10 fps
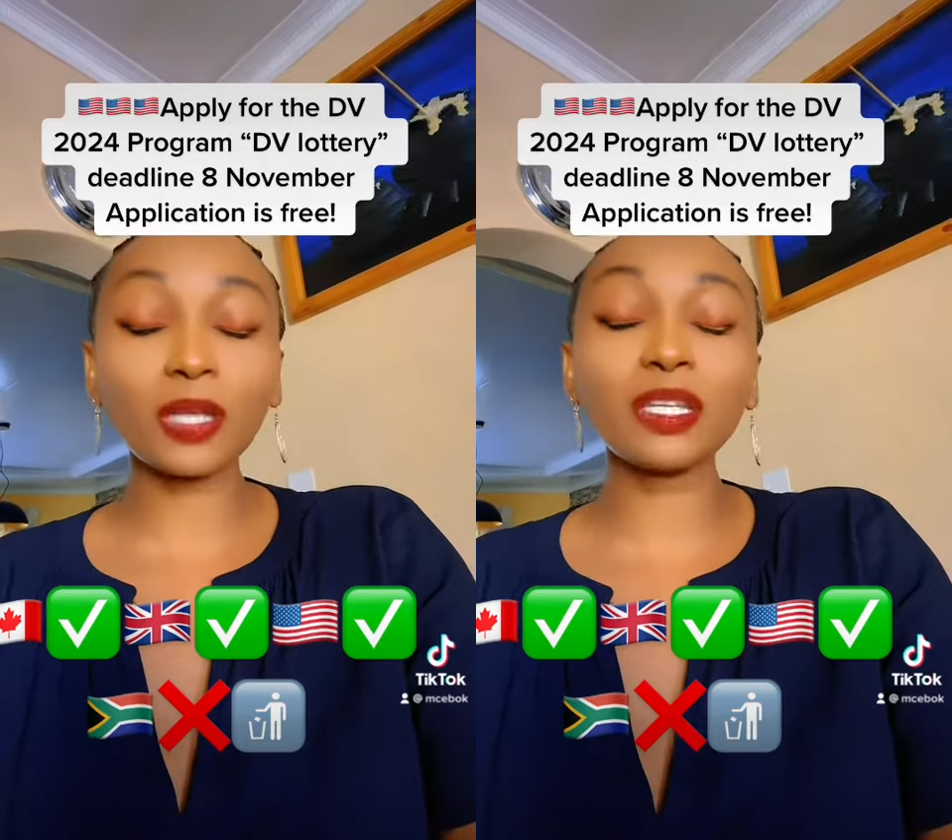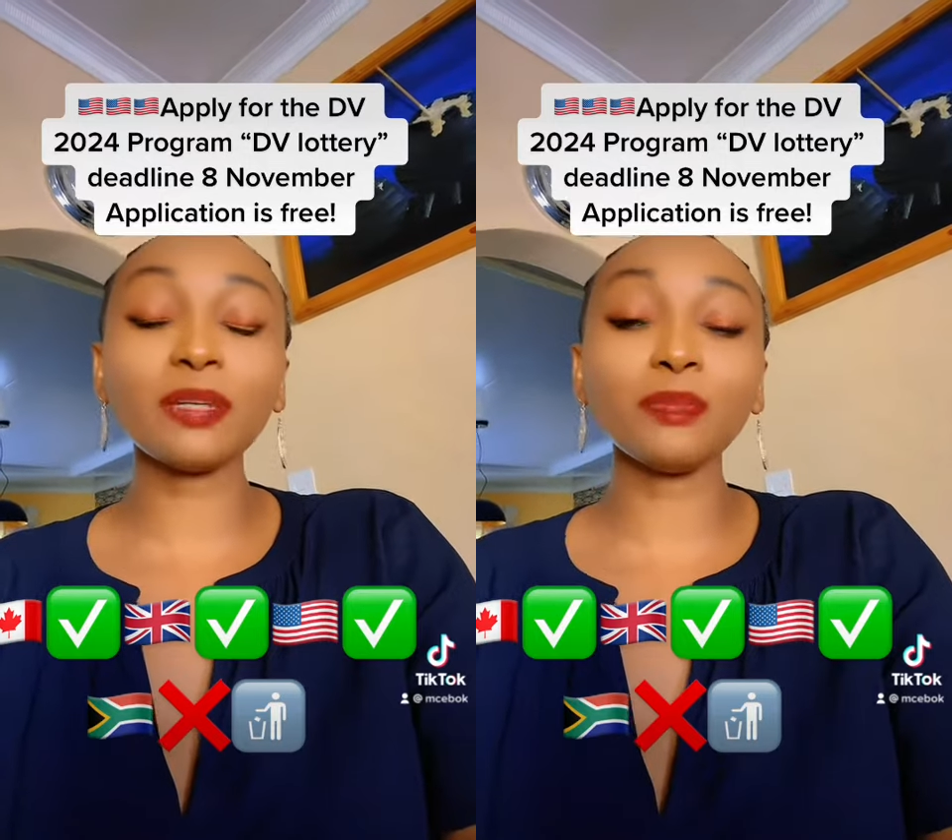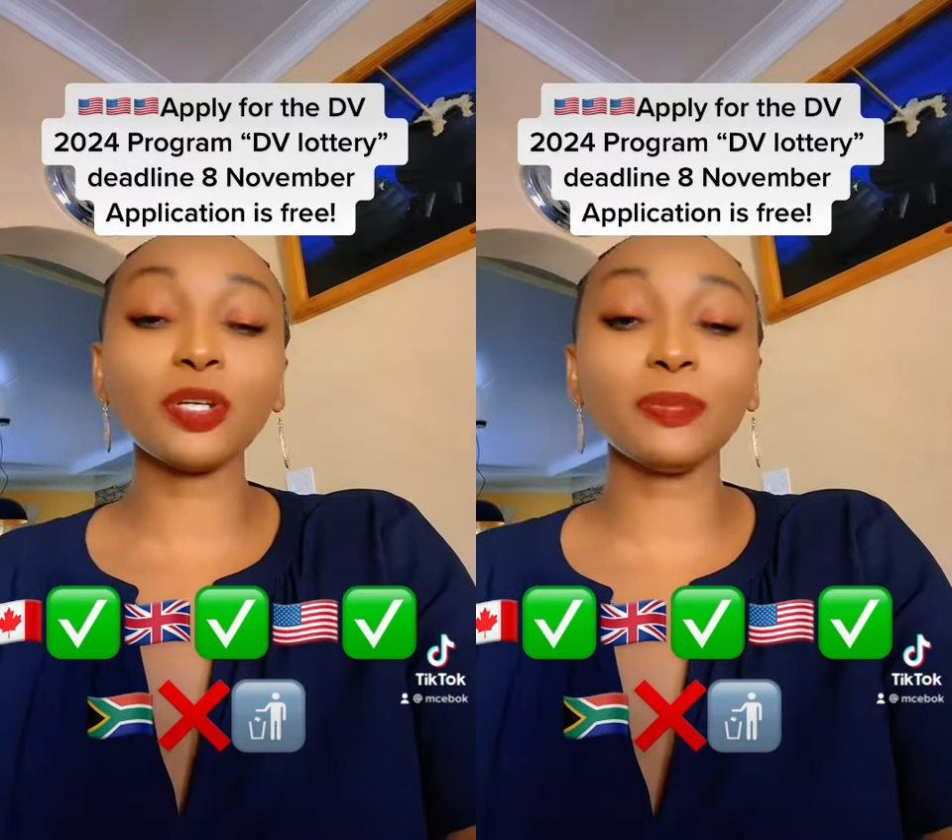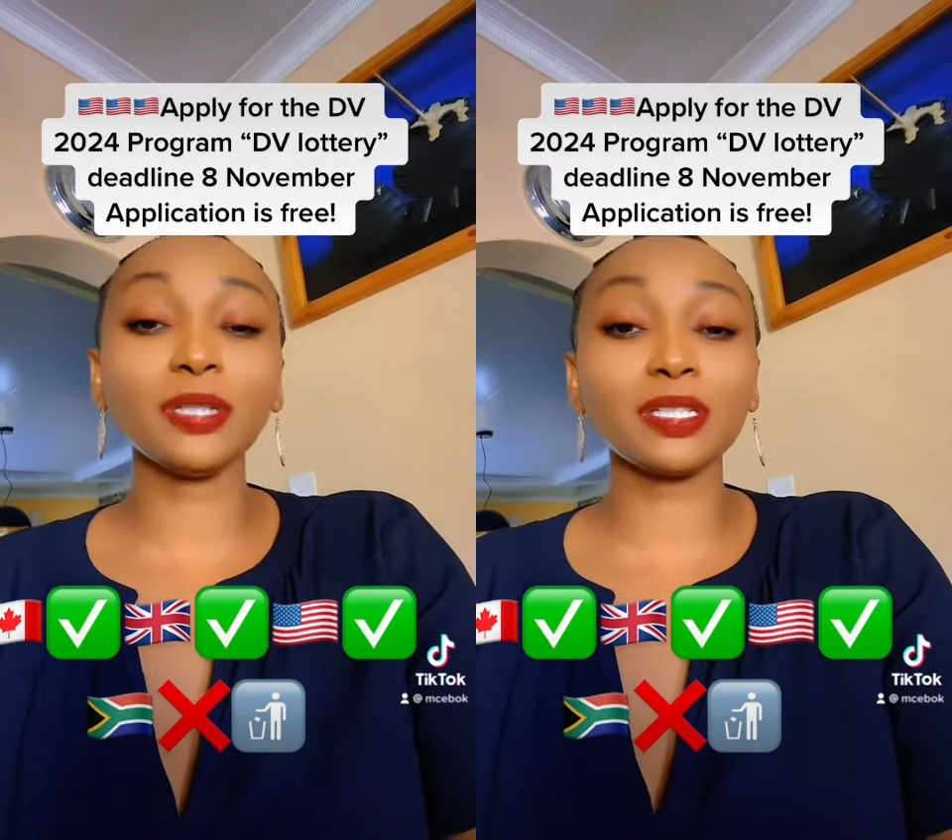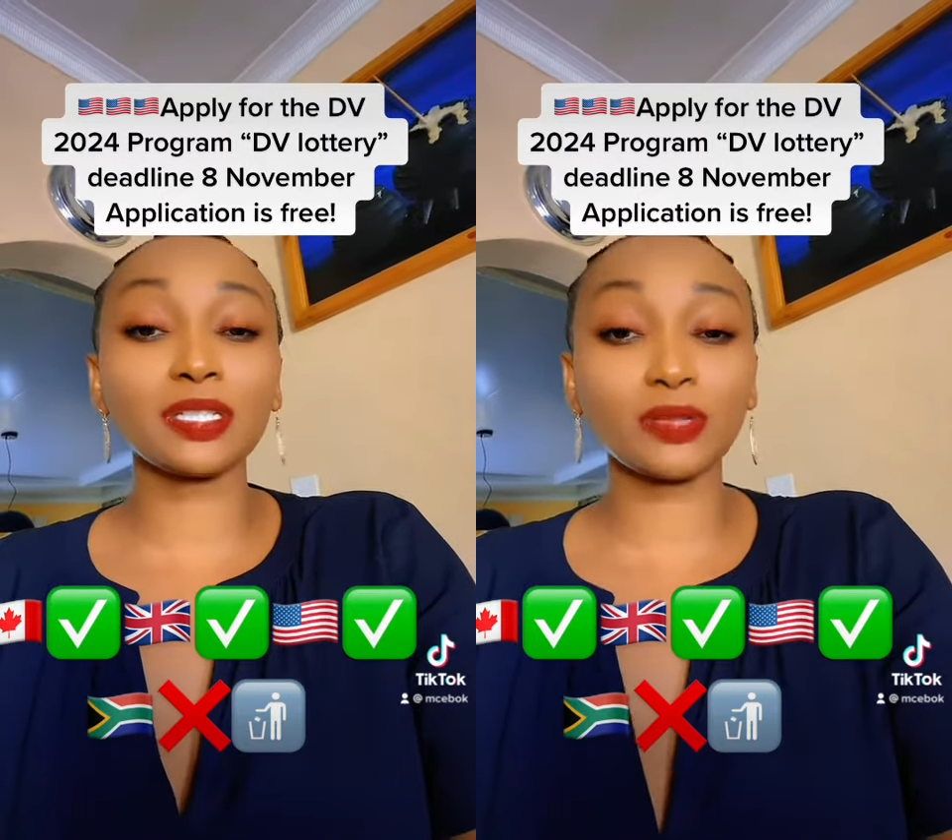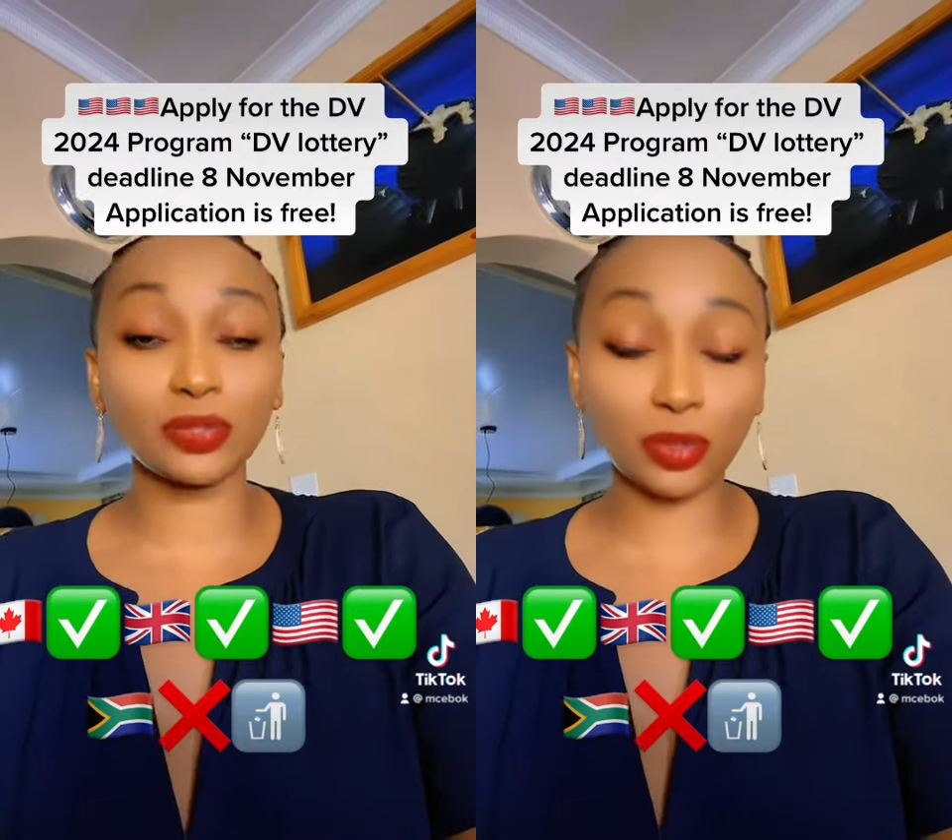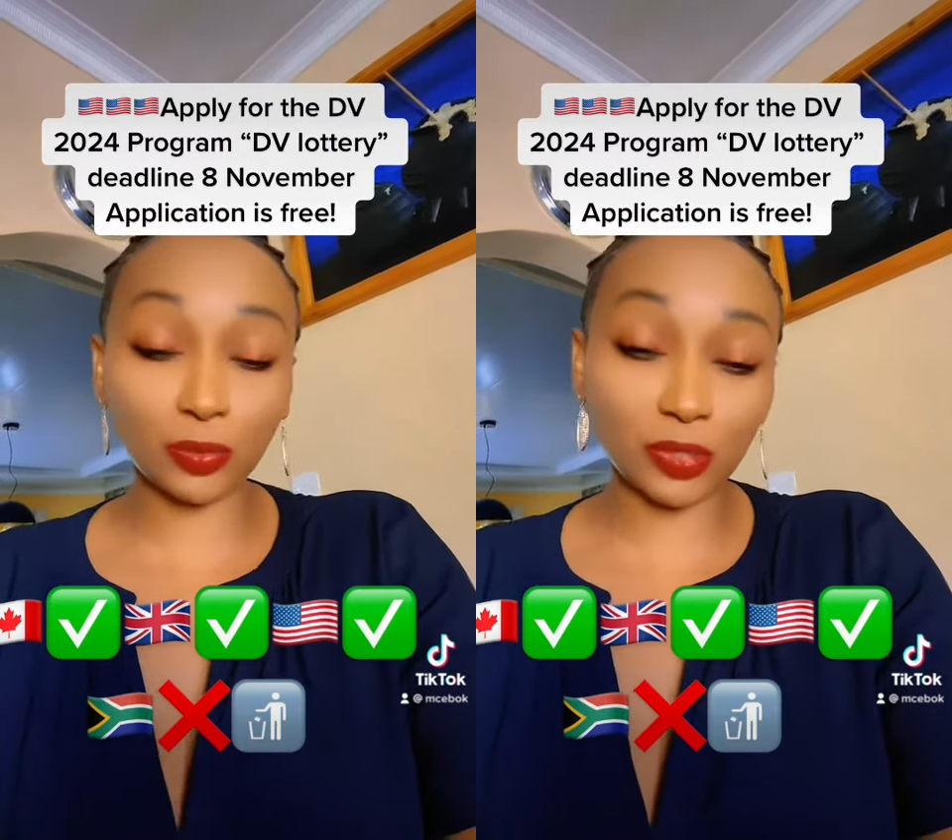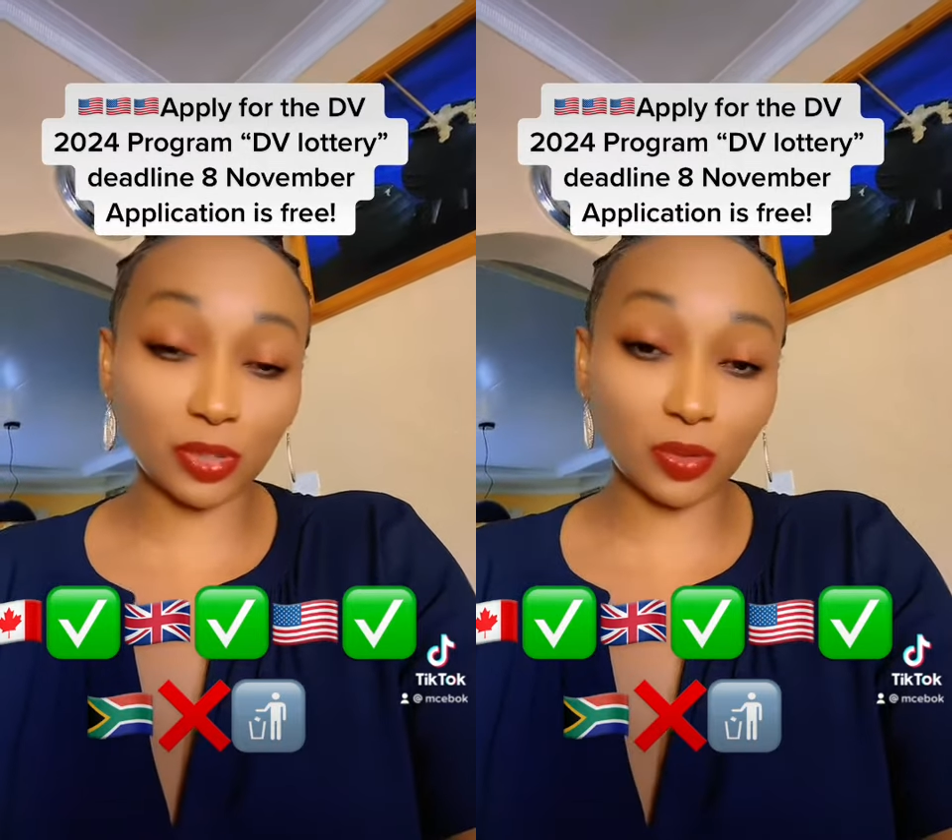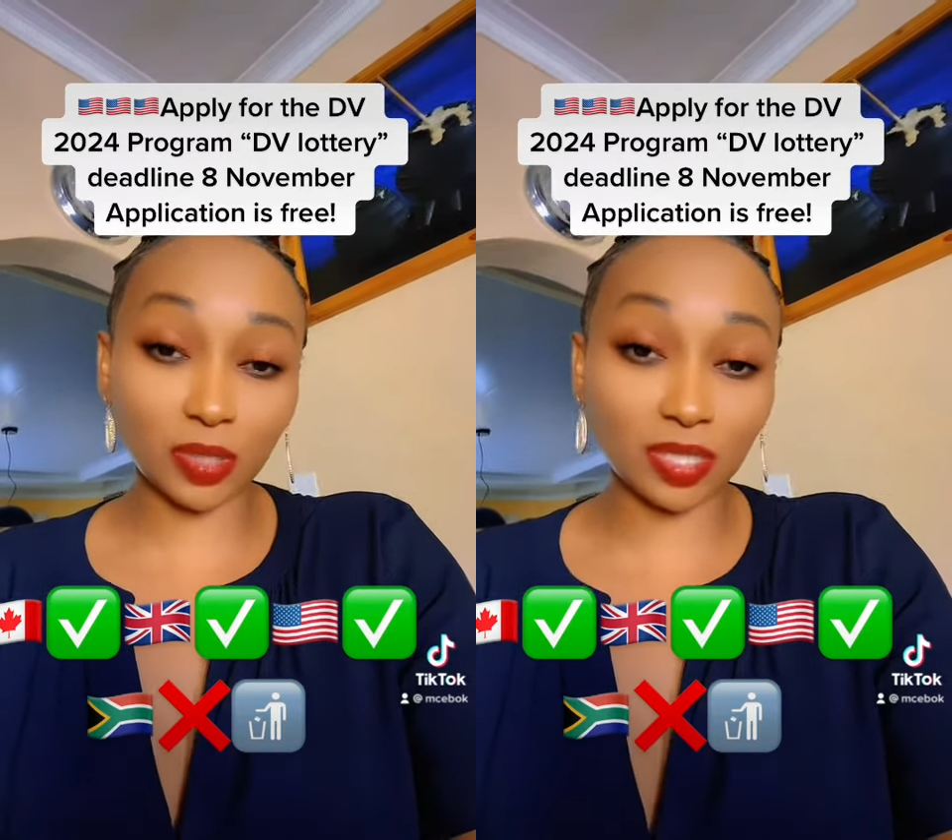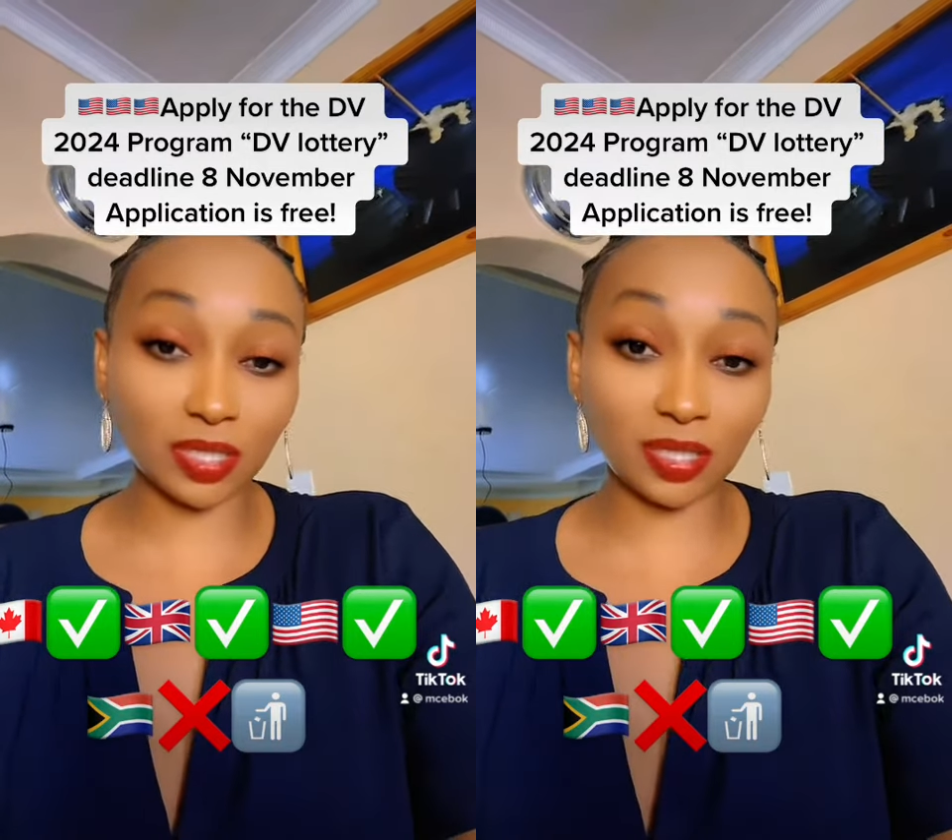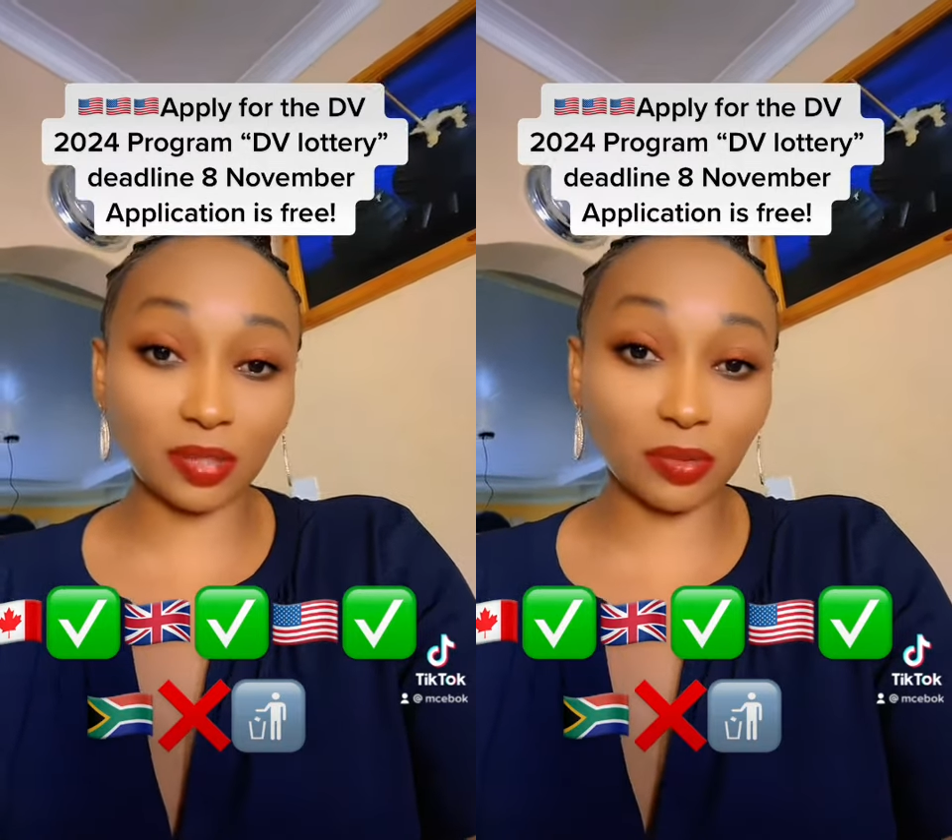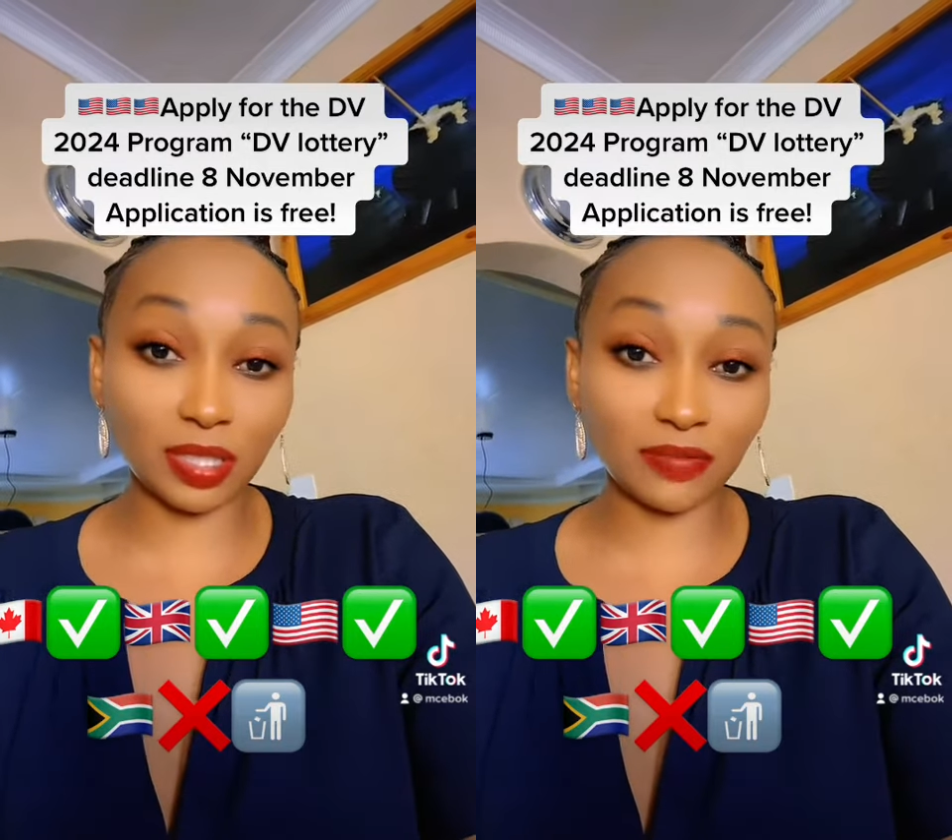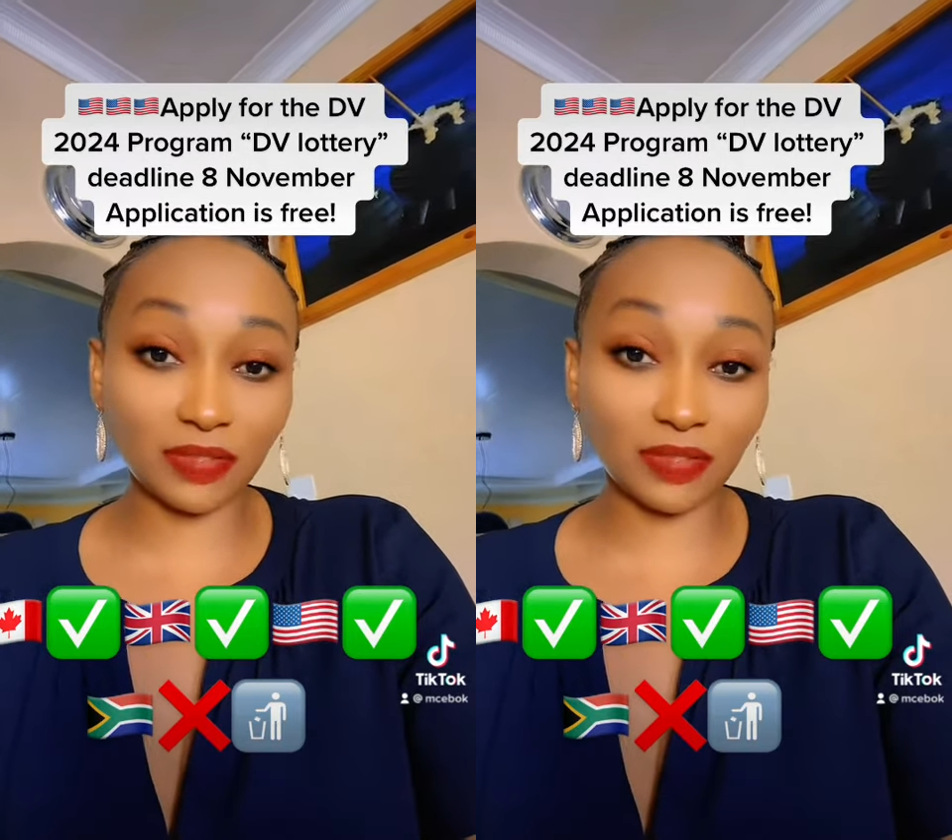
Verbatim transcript: the employment or job situation that we have